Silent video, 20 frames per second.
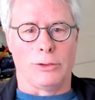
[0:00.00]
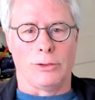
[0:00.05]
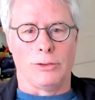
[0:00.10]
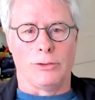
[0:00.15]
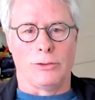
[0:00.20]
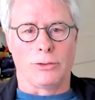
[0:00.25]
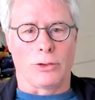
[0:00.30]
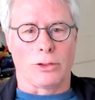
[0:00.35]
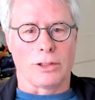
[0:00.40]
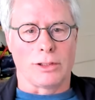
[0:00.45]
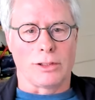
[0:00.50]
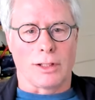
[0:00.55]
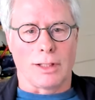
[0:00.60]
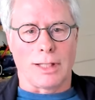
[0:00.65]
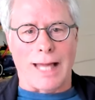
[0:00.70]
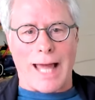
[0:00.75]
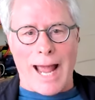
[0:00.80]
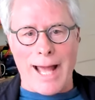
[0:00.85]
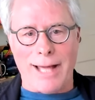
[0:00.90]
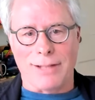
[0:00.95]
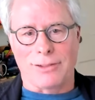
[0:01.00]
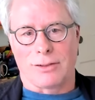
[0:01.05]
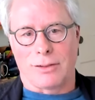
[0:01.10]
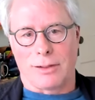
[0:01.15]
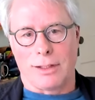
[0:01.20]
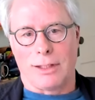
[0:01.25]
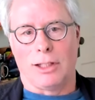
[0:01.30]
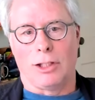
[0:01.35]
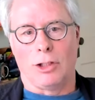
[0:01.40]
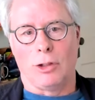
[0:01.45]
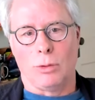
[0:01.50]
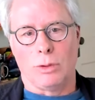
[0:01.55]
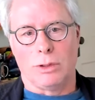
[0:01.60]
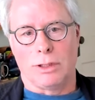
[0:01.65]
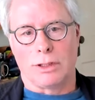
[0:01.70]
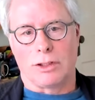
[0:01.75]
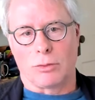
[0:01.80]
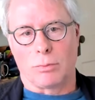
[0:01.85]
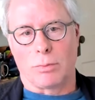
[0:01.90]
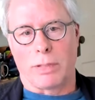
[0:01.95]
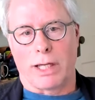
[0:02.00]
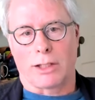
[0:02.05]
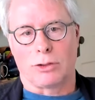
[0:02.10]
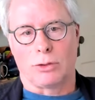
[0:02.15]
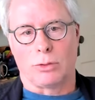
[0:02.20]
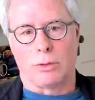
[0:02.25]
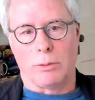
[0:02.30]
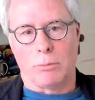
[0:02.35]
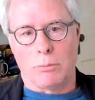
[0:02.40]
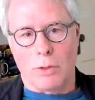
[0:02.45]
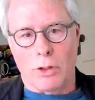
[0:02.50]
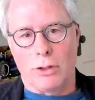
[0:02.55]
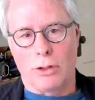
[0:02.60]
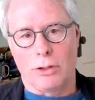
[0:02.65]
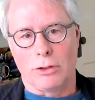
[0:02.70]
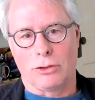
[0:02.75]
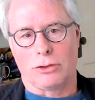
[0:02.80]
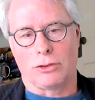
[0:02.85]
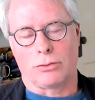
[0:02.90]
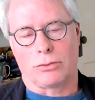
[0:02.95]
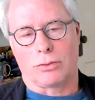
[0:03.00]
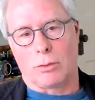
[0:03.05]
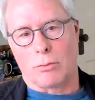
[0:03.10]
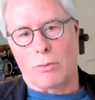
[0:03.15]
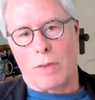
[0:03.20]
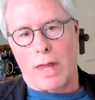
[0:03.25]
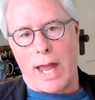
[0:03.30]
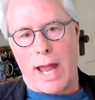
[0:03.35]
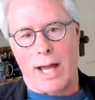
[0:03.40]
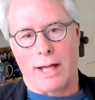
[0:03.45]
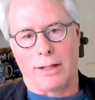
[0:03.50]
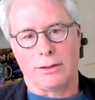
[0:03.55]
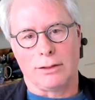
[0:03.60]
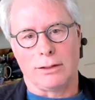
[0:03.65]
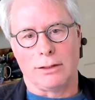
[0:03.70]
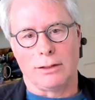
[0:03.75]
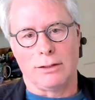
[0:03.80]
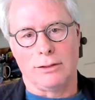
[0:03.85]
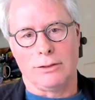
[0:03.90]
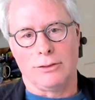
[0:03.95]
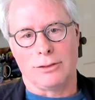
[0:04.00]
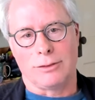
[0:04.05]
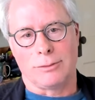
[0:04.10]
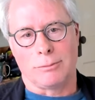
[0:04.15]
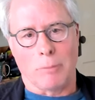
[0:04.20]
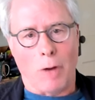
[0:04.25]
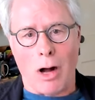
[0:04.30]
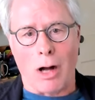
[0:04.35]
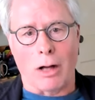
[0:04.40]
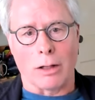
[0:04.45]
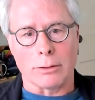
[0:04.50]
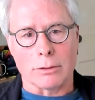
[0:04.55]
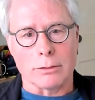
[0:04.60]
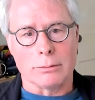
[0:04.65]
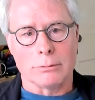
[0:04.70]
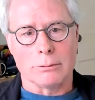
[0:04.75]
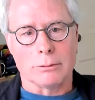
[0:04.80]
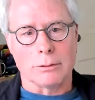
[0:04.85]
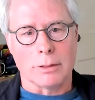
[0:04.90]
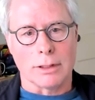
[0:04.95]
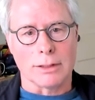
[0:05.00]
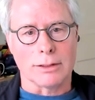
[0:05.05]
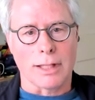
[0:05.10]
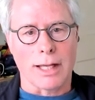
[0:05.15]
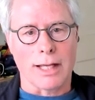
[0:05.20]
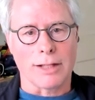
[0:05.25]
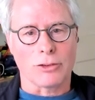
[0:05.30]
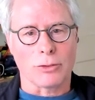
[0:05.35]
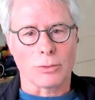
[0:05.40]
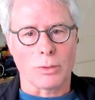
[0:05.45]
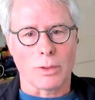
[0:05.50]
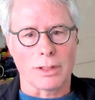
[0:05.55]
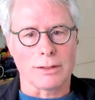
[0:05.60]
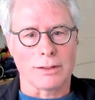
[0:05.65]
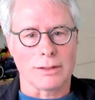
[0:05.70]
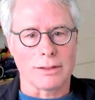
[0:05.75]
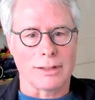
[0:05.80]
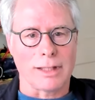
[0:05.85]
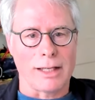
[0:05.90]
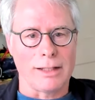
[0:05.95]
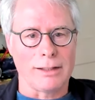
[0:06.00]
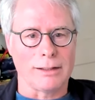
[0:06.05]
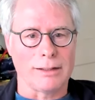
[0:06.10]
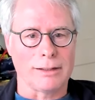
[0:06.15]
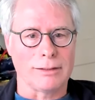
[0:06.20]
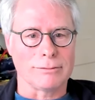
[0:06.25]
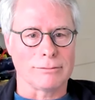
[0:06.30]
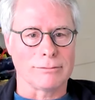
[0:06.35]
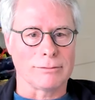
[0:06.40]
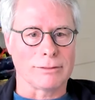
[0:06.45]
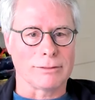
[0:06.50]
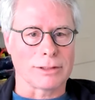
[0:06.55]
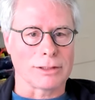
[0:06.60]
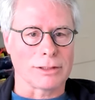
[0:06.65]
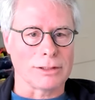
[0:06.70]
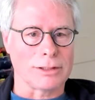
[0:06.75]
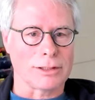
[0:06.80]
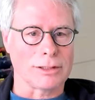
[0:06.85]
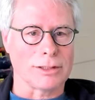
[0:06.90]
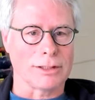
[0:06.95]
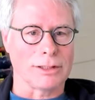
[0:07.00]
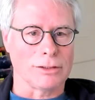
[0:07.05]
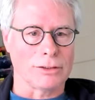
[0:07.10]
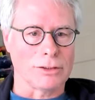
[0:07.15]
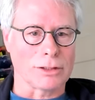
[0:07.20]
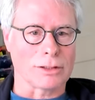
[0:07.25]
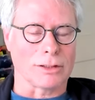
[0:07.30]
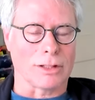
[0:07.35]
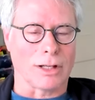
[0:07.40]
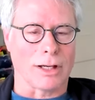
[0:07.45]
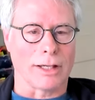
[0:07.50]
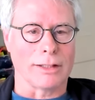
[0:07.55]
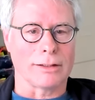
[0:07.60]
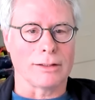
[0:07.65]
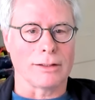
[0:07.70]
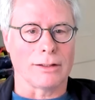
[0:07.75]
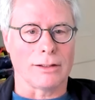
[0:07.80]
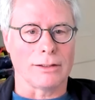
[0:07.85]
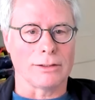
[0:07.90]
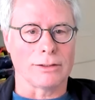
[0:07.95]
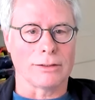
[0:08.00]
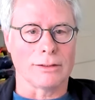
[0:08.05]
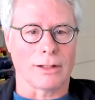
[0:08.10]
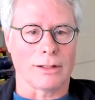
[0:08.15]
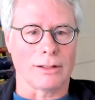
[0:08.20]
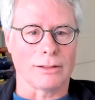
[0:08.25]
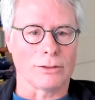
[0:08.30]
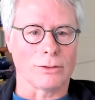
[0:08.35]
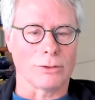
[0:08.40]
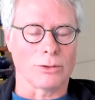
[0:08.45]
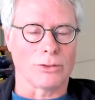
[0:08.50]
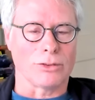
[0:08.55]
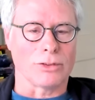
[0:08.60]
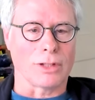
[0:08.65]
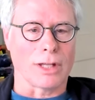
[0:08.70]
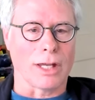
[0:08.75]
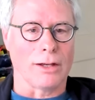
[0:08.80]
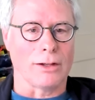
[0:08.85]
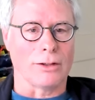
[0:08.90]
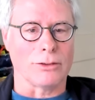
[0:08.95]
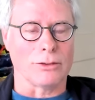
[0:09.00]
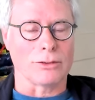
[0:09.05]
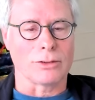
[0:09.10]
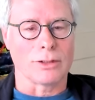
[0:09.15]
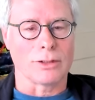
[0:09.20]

sort of the last thing you would expect to emerge from that is MOND. And that's what the data clearly look like on, on those scales.